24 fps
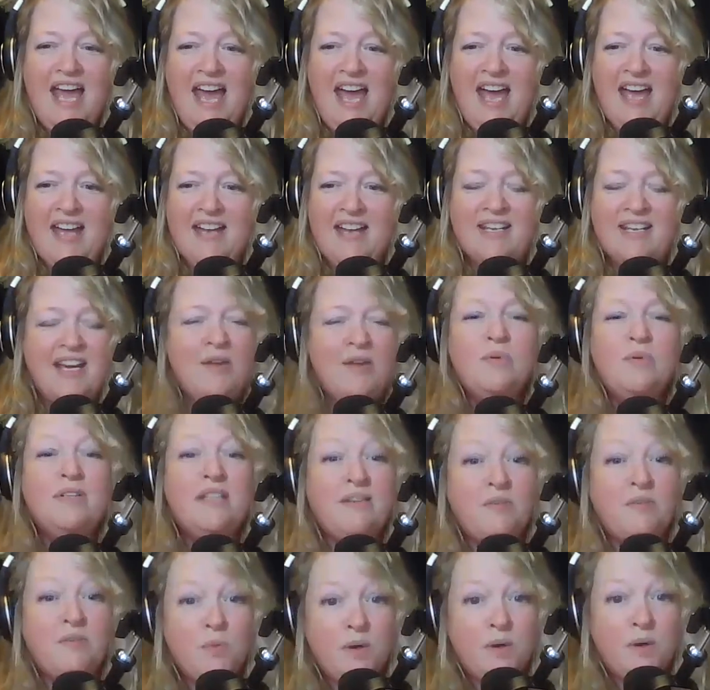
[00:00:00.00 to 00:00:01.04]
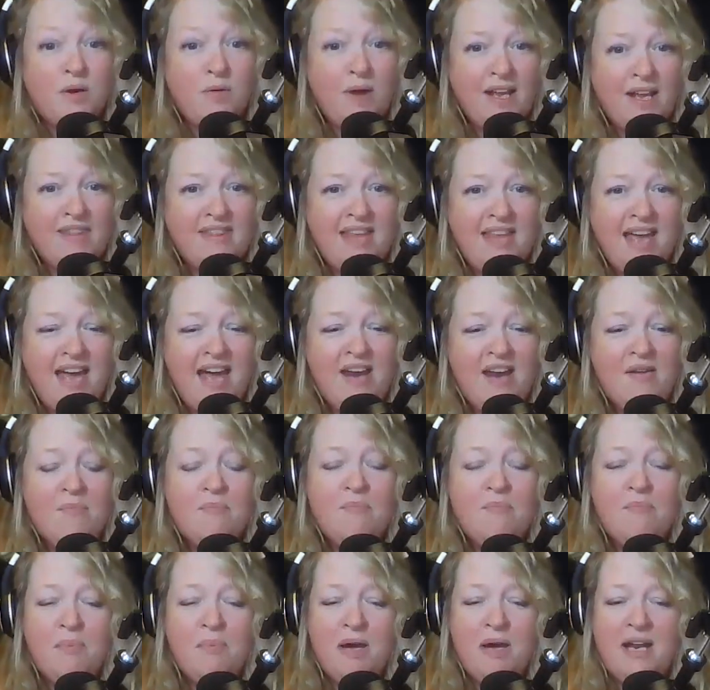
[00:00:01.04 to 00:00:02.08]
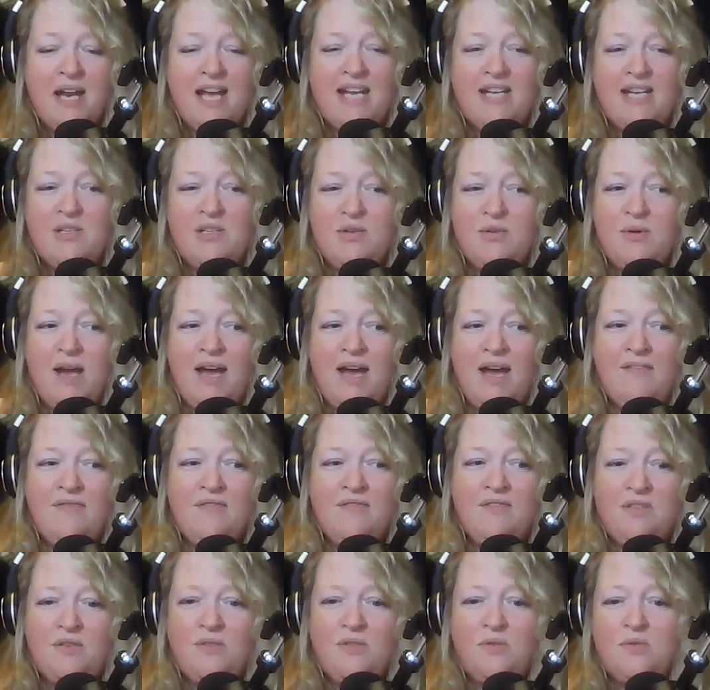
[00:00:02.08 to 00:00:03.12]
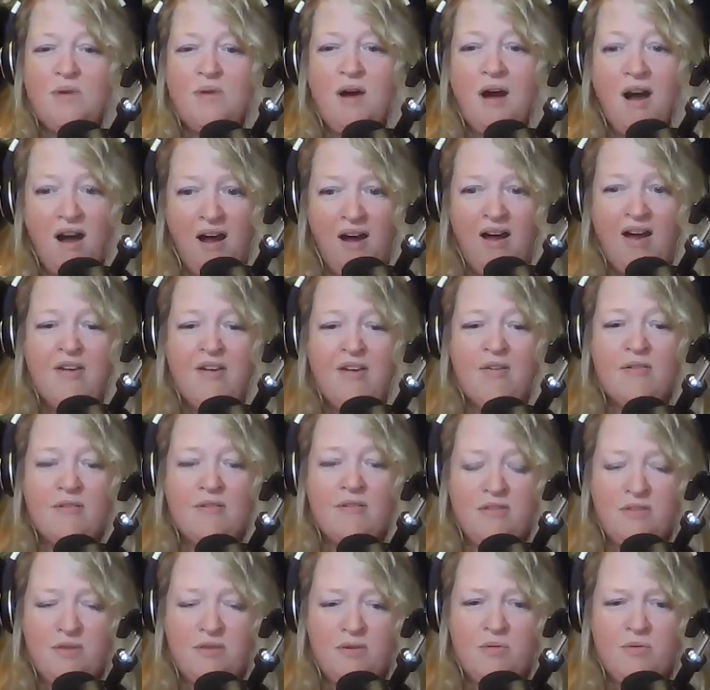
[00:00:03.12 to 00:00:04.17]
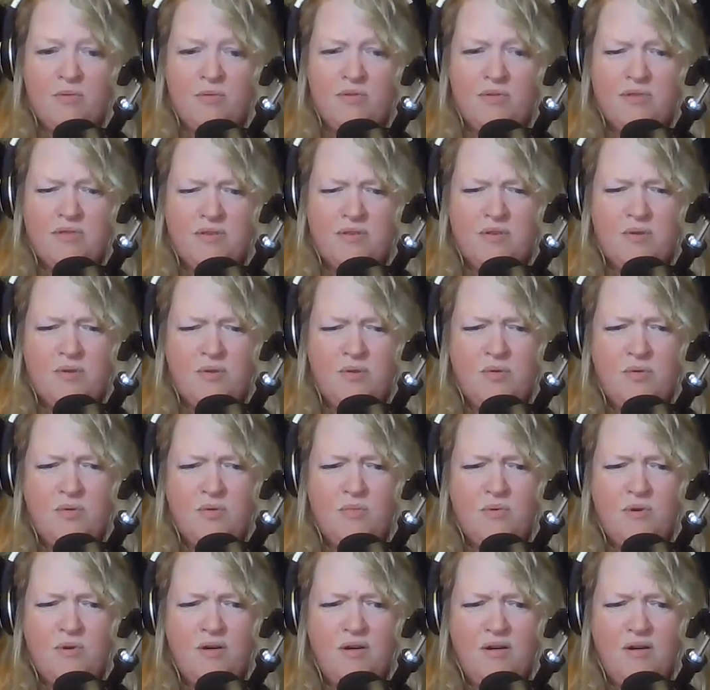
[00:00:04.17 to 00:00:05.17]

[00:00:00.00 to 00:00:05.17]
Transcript: and I will never regret that, but I do have to honor those who